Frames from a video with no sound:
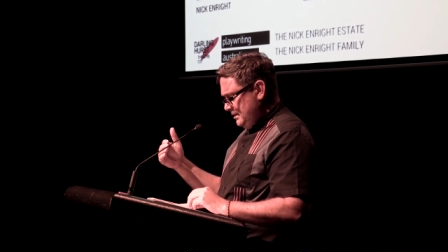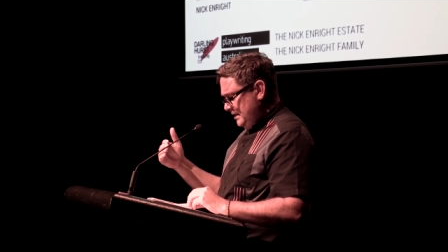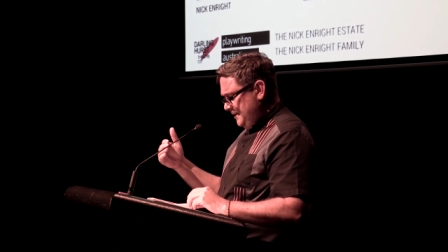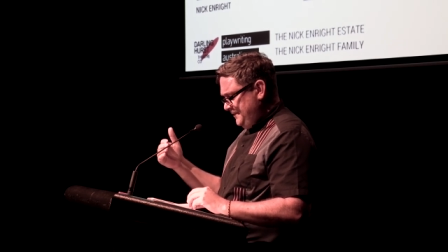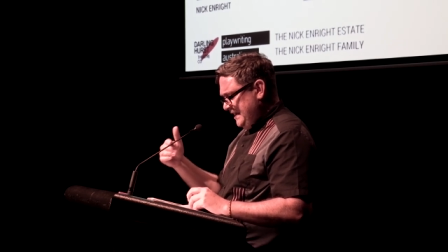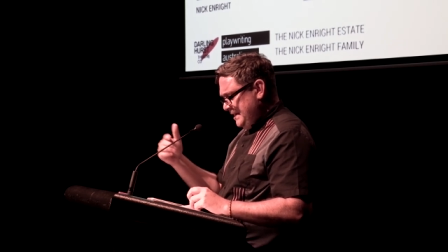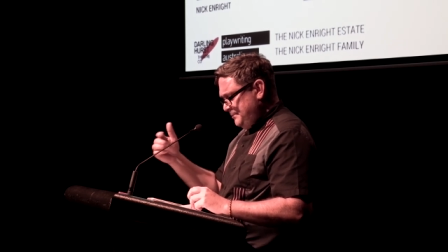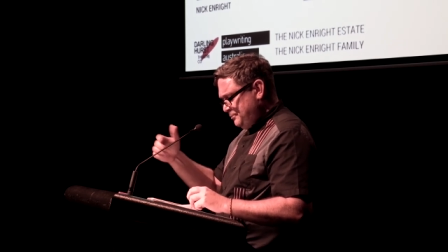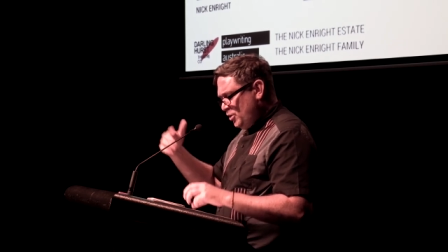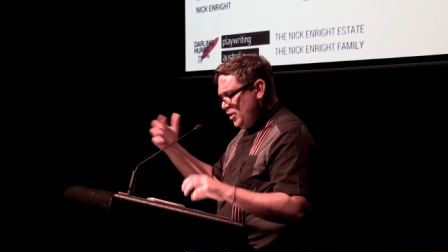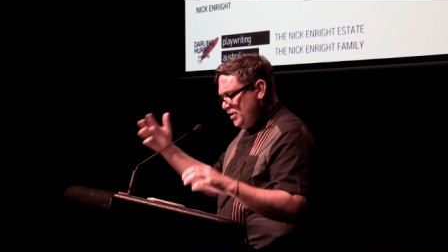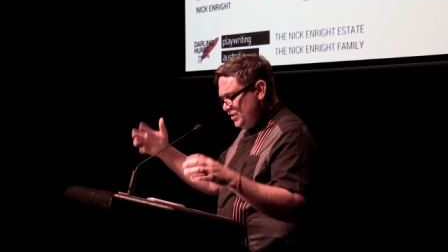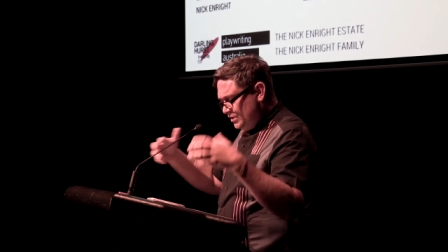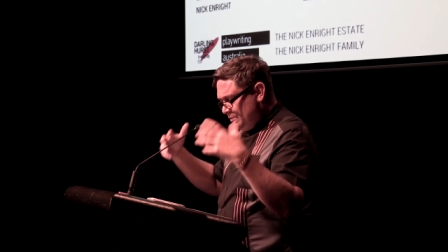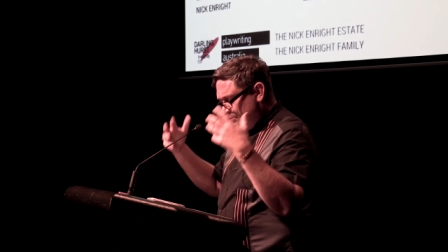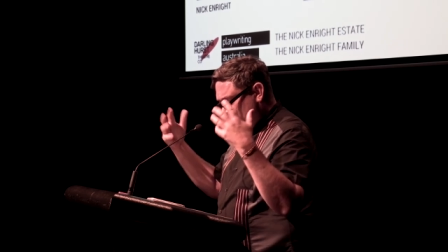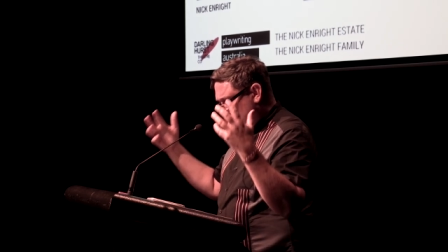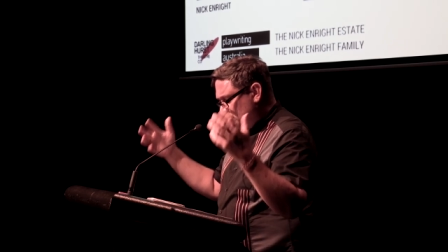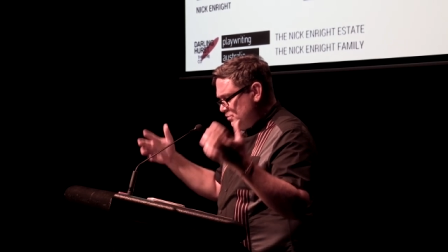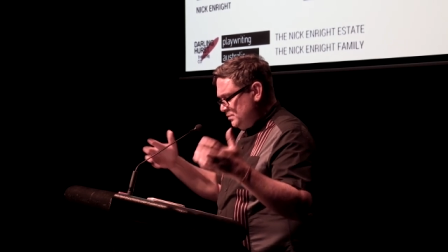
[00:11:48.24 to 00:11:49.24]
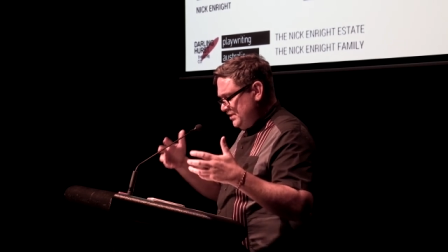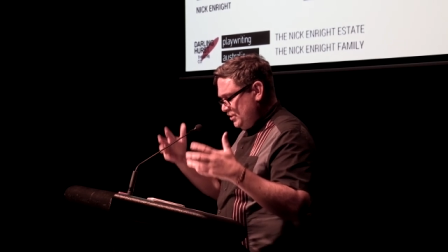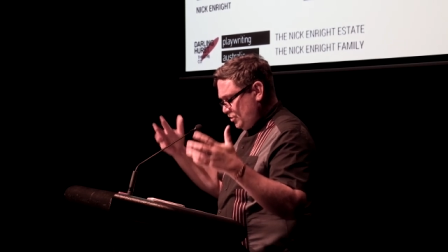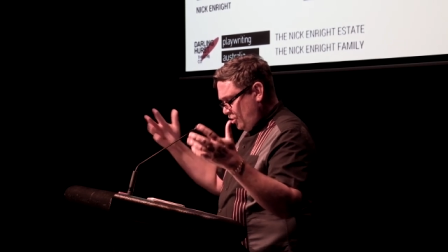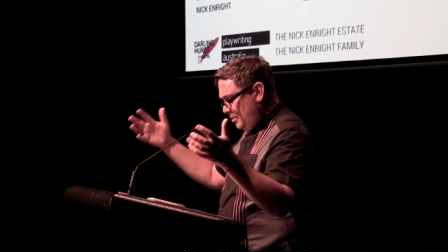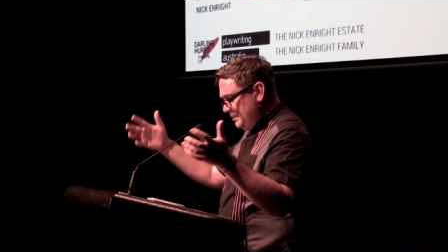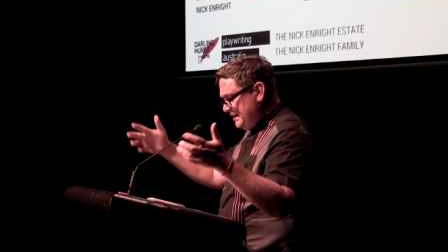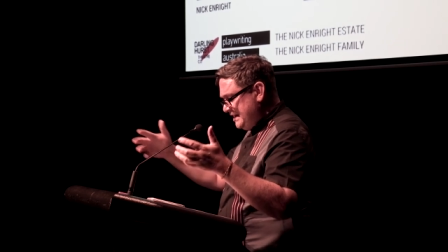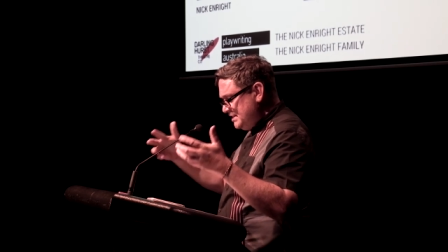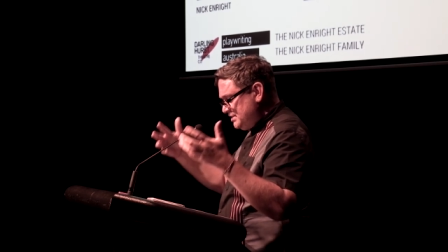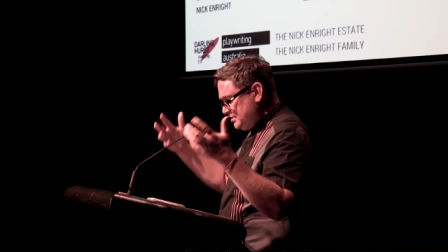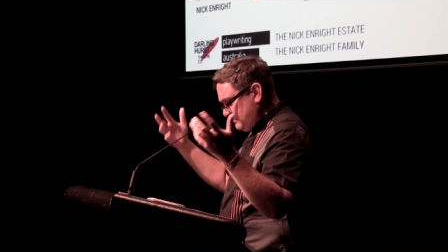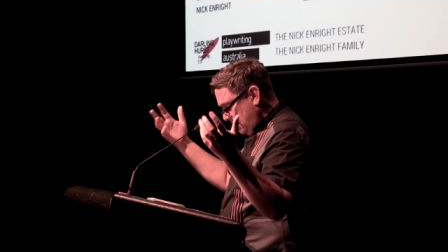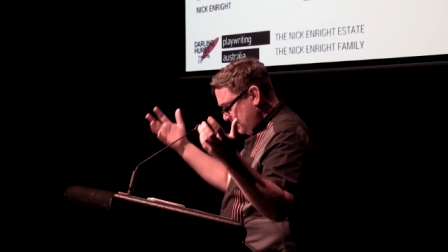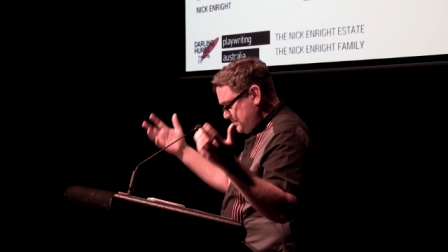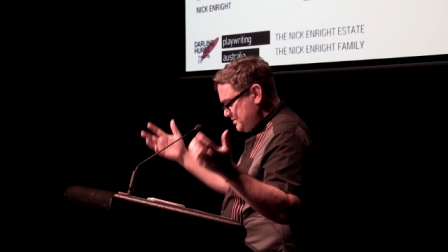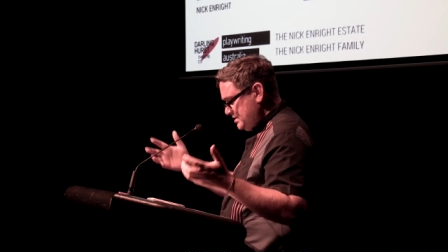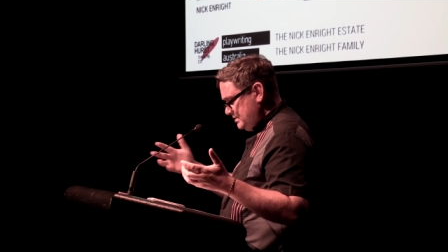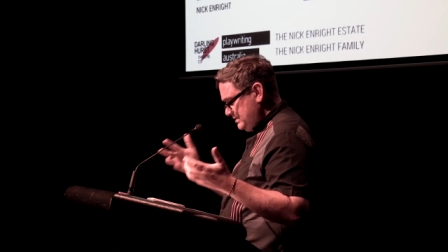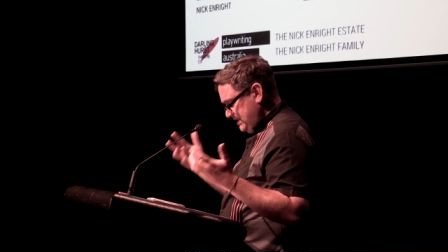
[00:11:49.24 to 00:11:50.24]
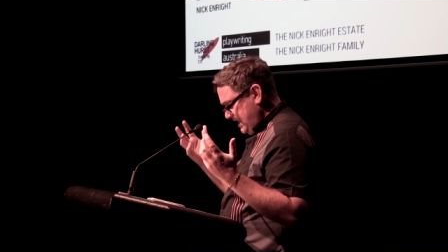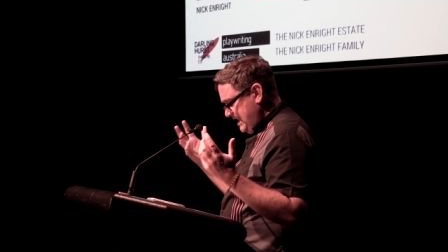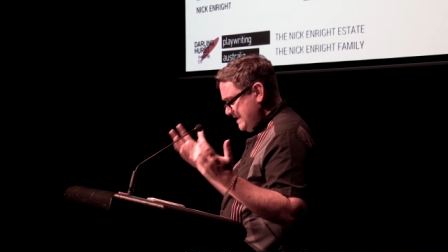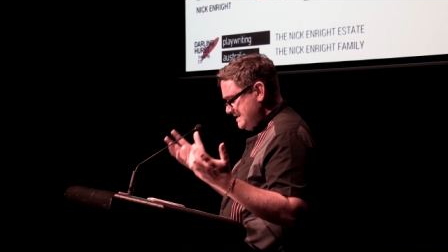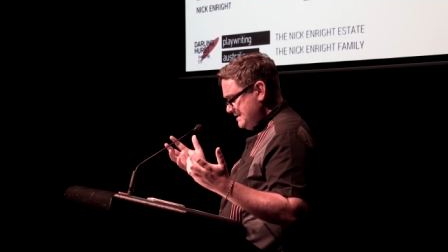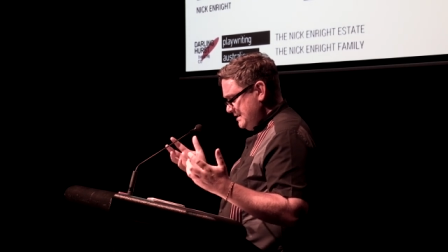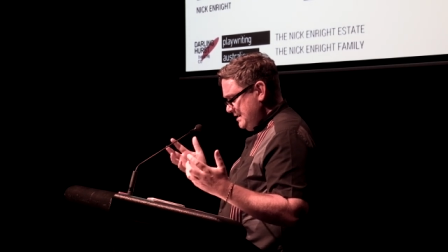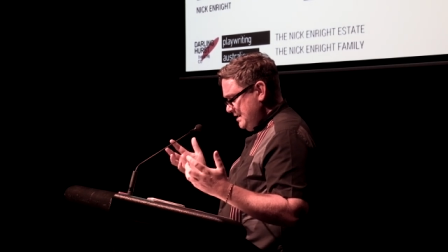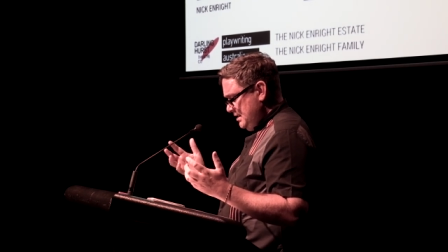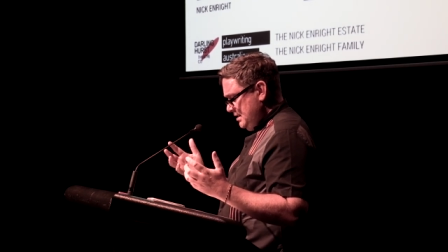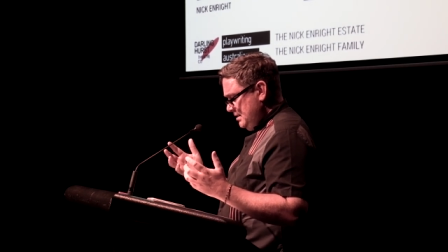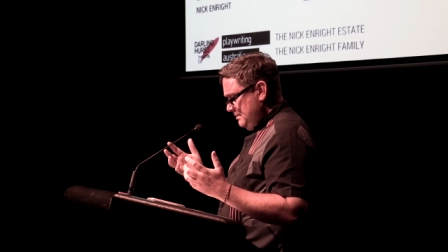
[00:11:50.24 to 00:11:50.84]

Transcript: If he had broken the mood with a comic interruption, yes,